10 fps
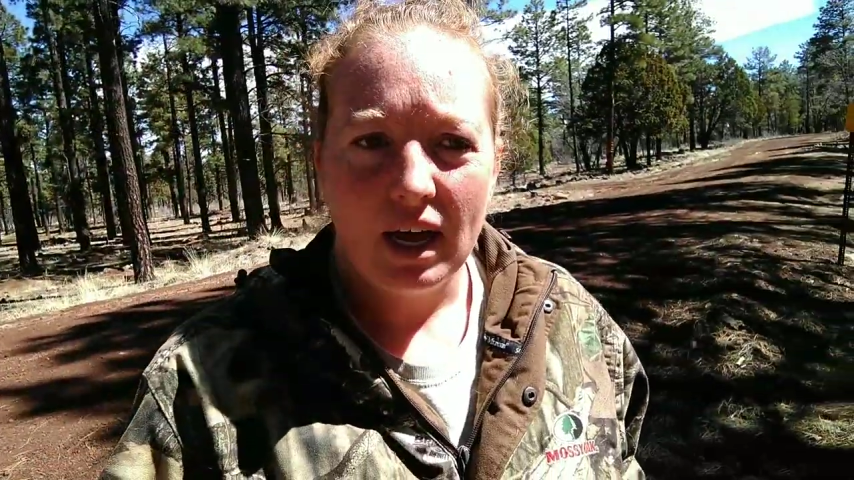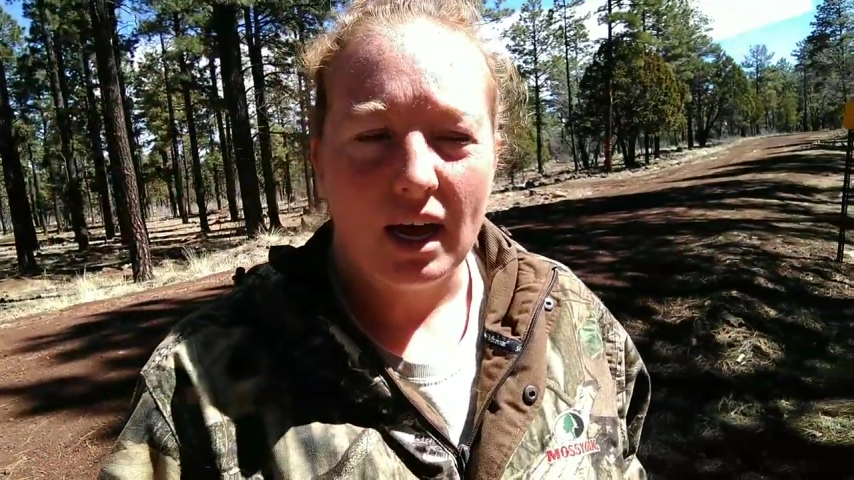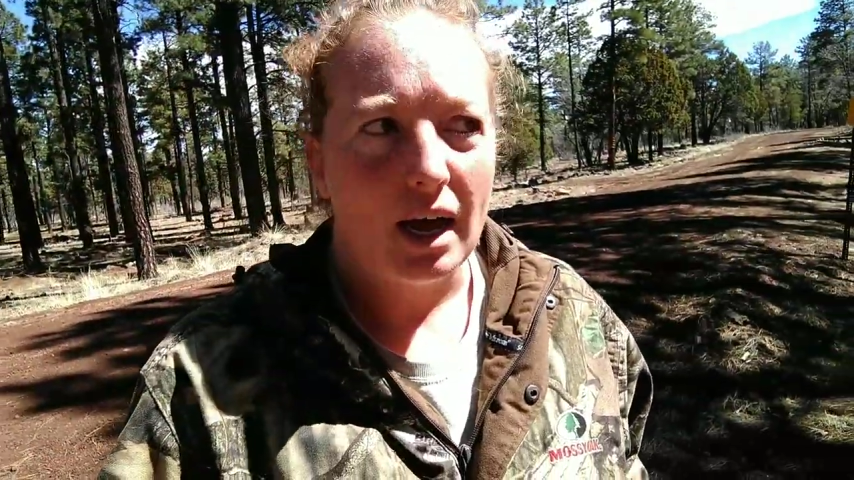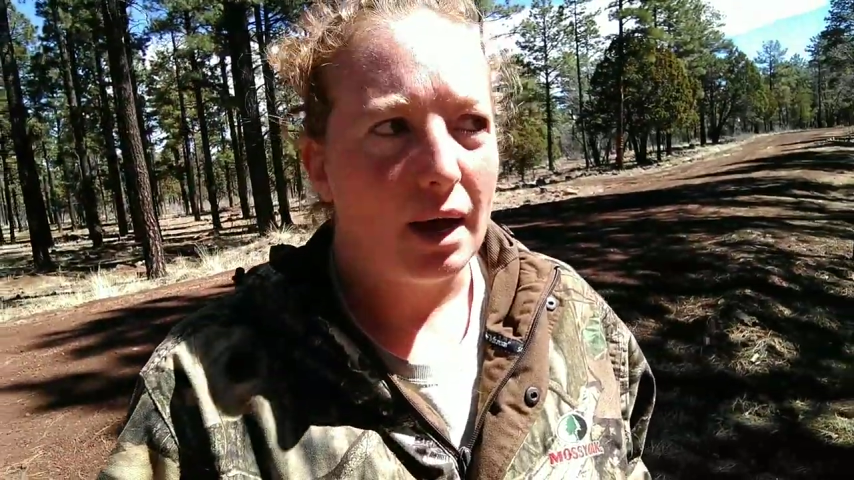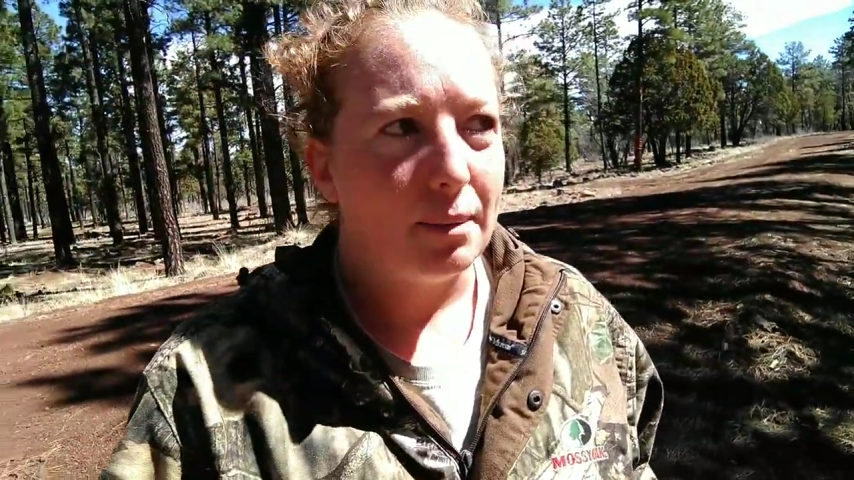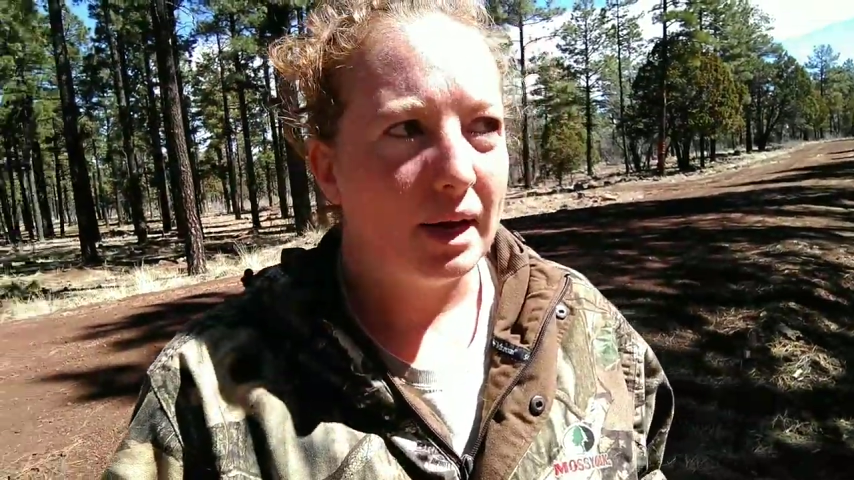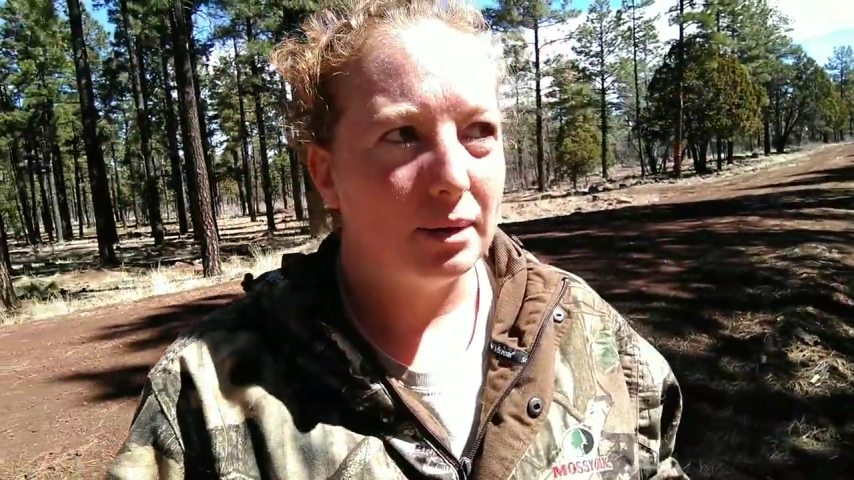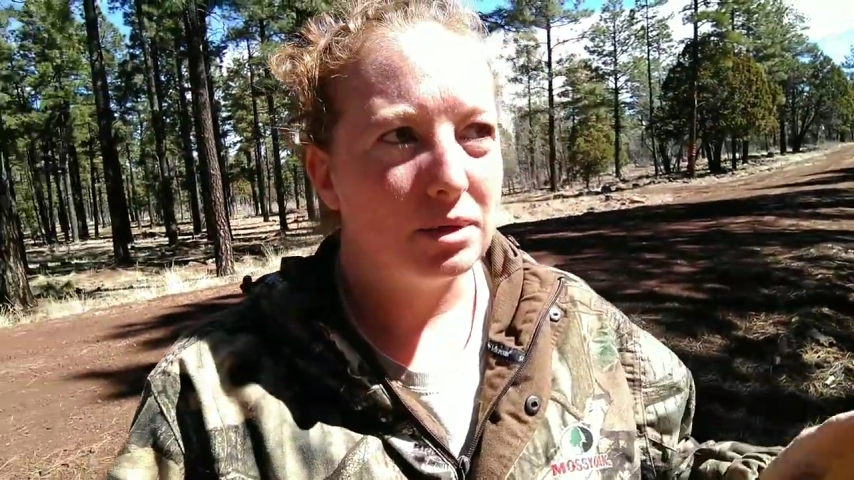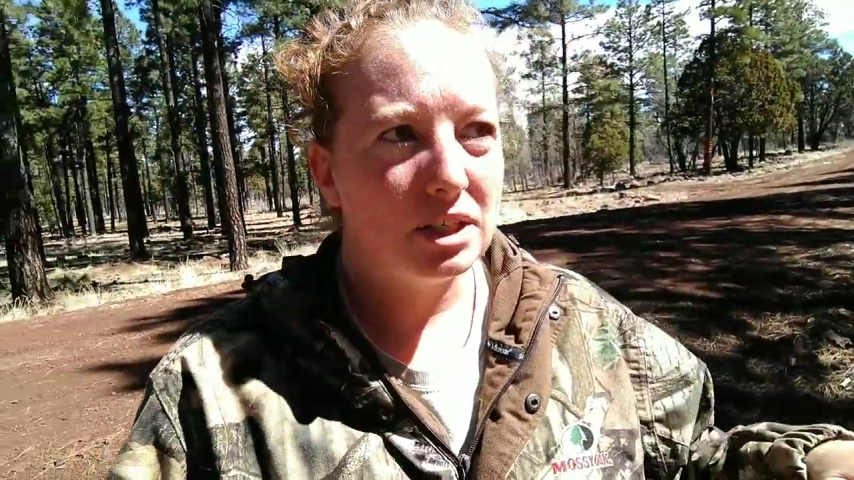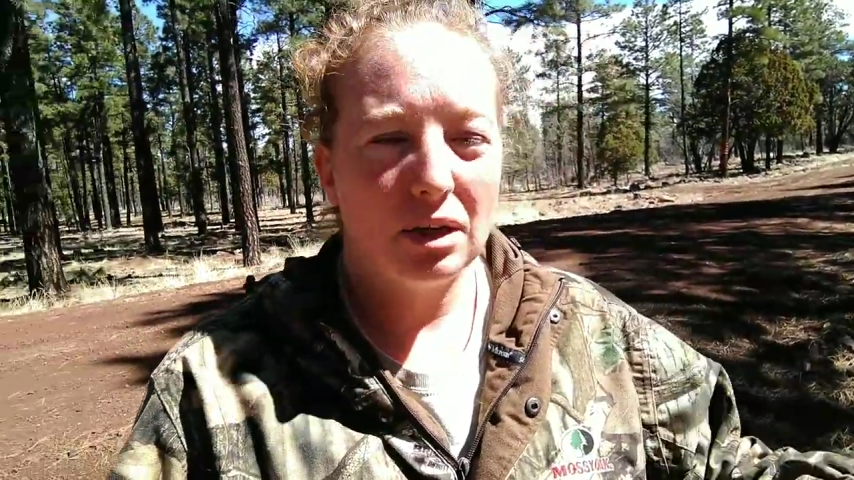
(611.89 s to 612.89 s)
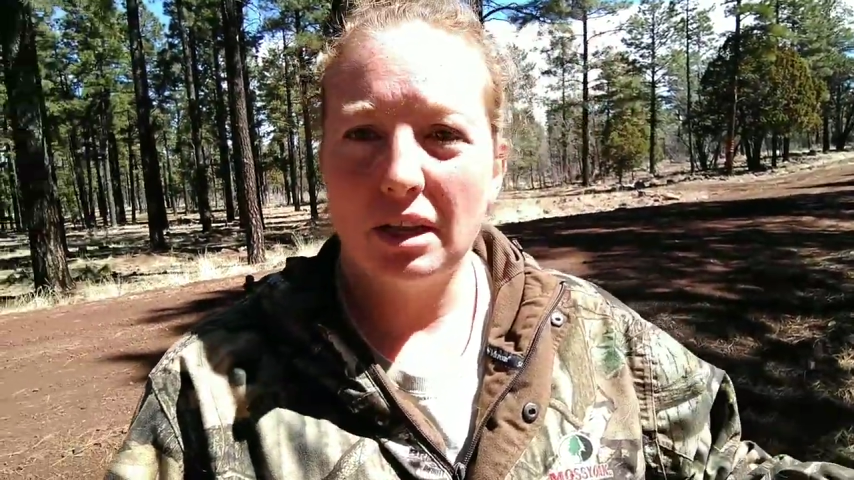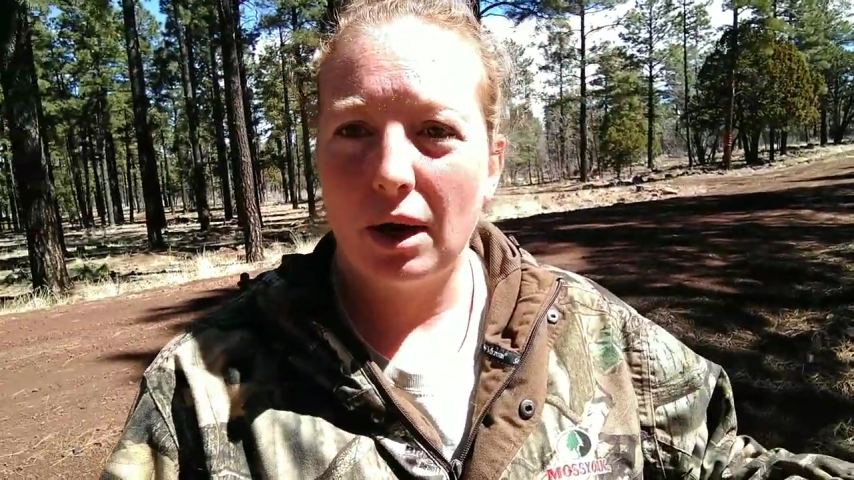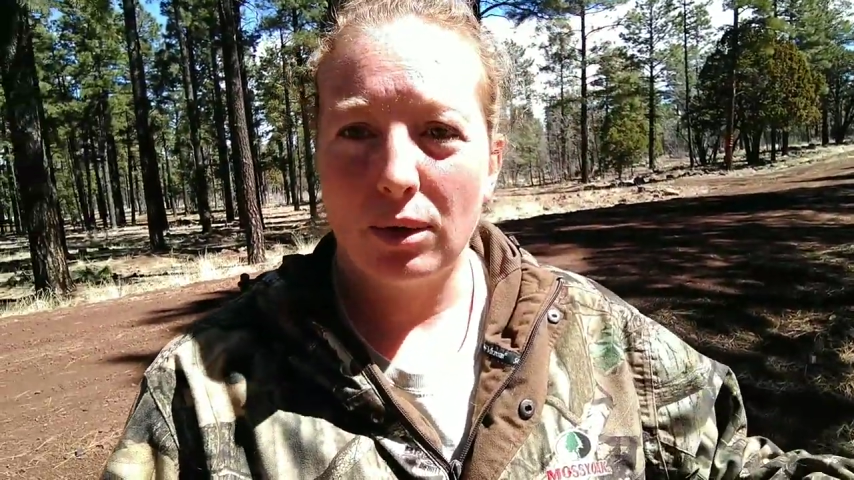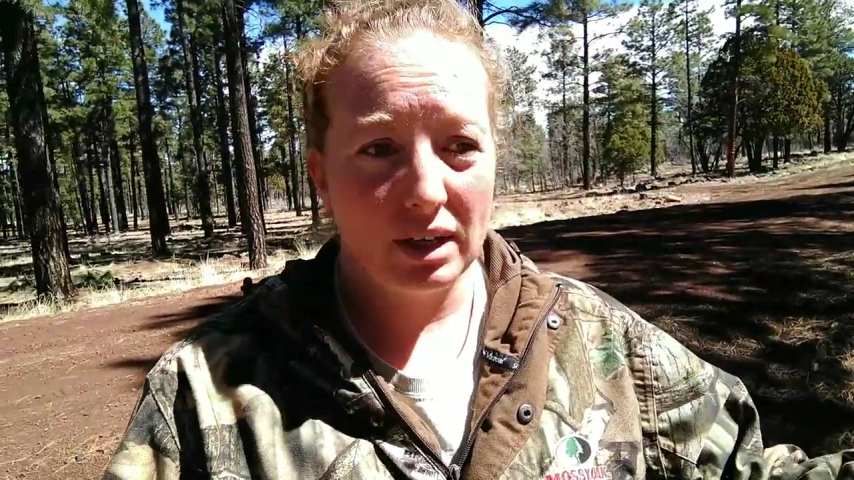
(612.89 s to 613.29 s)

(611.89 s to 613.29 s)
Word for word: Um, I am still lower.